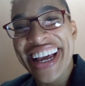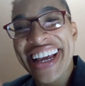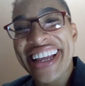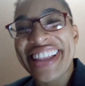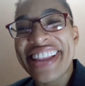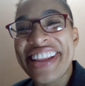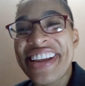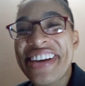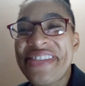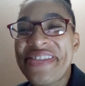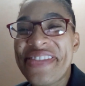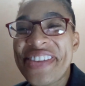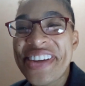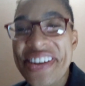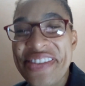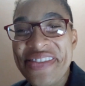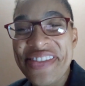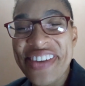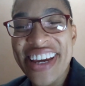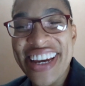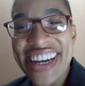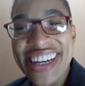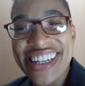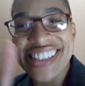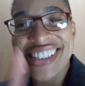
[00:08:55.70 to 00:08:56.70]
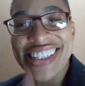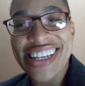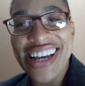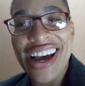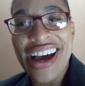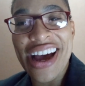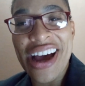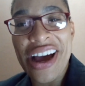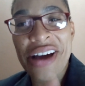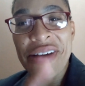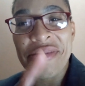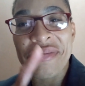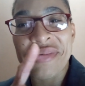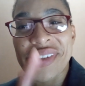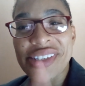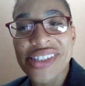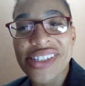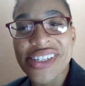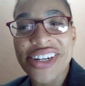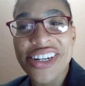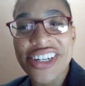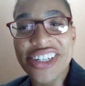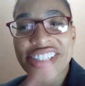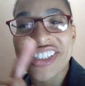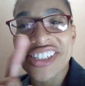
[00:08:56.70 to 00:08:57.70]
the PVX
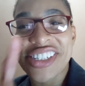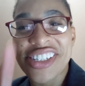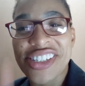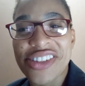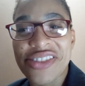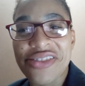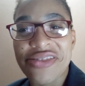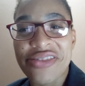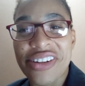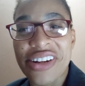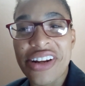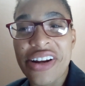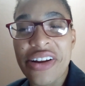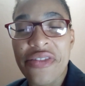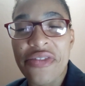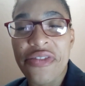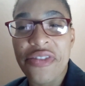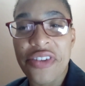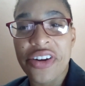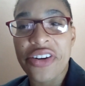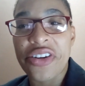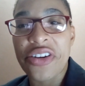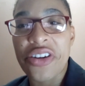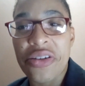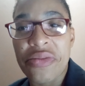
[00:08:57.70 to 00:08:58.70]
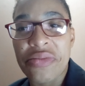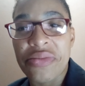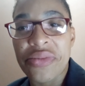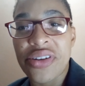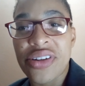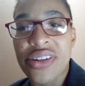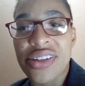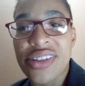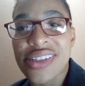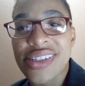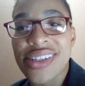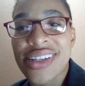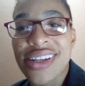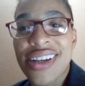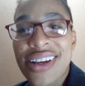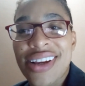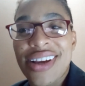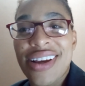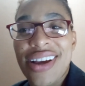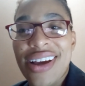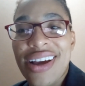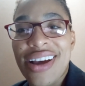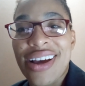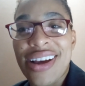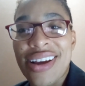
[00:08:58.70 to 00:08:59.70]
searches through the different numbers
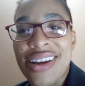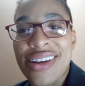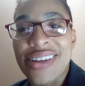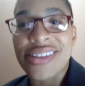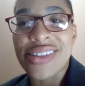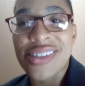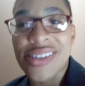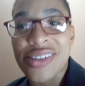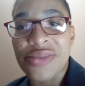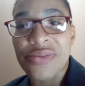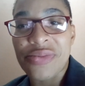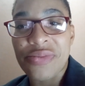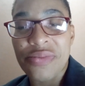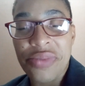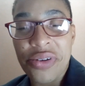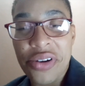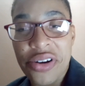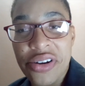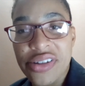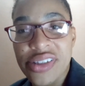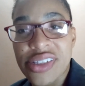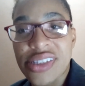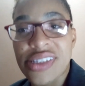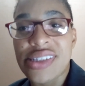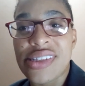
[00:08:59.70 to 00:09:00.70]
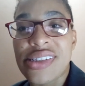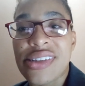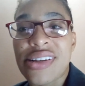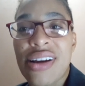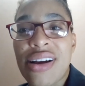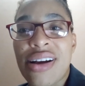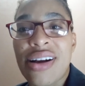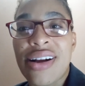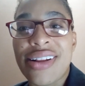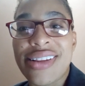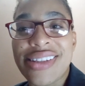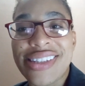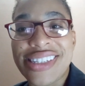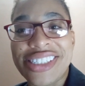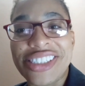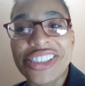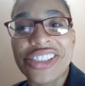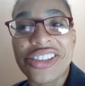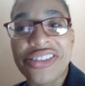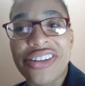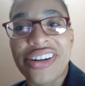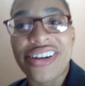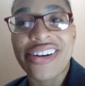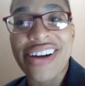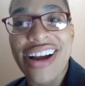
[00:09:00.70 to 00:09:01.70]
as persons call to
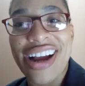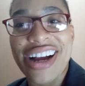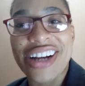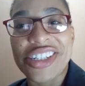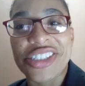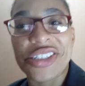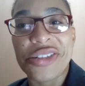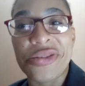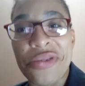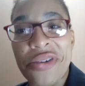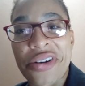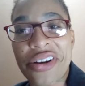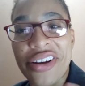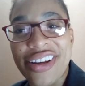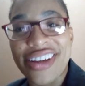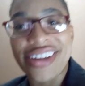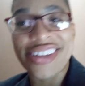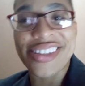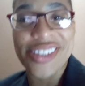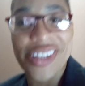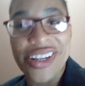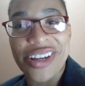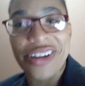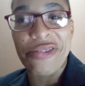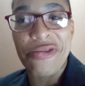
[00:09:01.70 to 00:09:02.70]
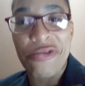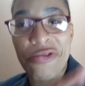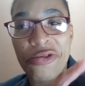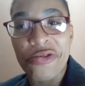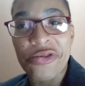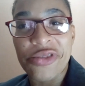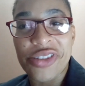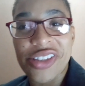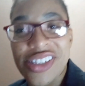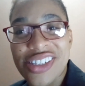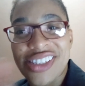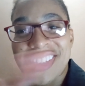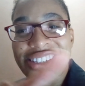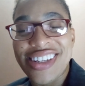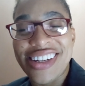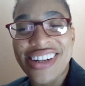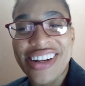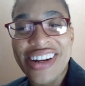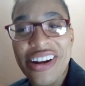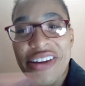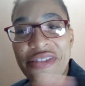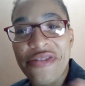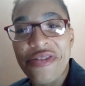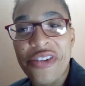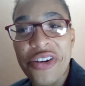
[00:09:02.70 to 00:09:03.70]
ensure they're actually working. So it routes to the
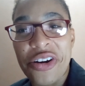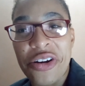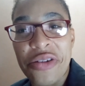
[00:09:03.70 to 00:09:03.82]
different